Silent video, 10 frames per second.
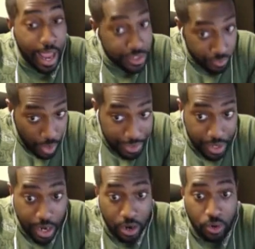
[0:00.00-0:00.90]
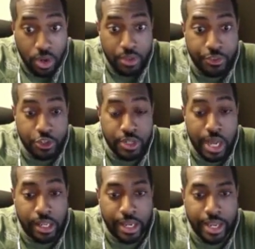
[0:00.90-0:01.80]
of right now, there's
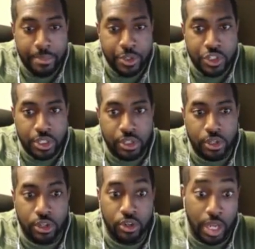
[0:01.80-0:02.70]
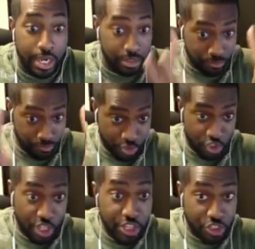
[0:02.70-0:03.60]
not like a particular like
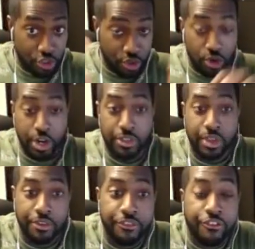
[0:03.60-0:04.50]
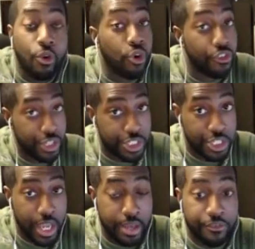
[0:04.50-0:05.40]
sensor or anything for this
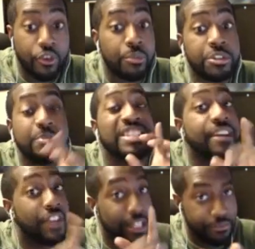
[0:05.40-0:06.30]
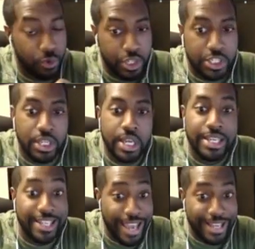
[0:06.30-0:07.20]
yet, for specifically for this
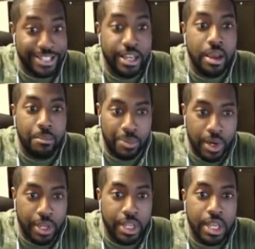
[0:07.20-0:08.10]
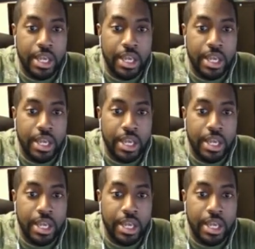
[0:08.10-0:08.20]
yet. But